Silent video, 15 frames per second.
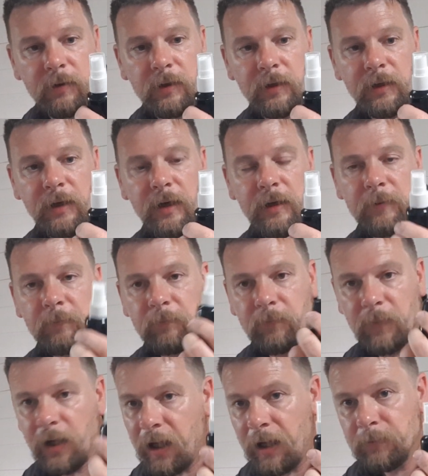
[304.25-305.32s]
Again,
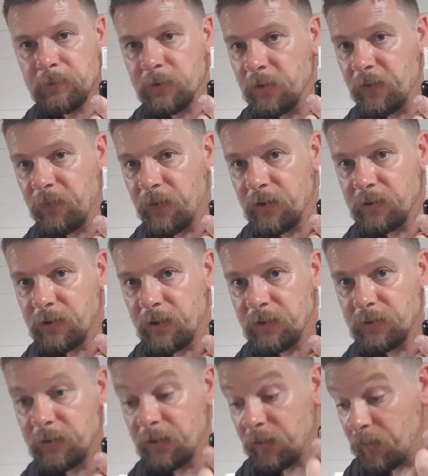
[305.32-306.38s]
absolutely
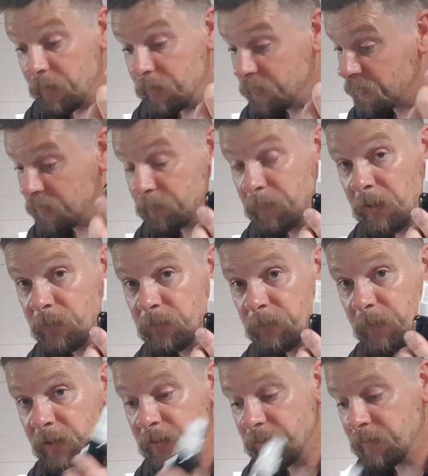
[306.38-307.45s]
fantastic. Smells
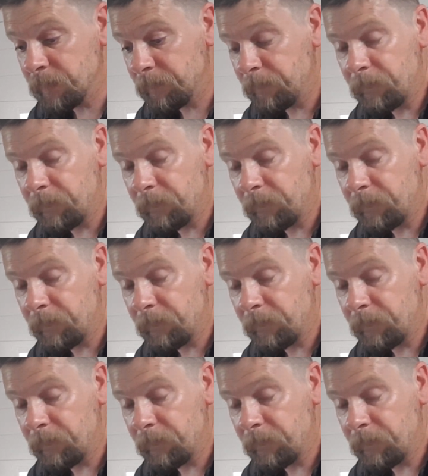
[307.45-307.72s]
amazing.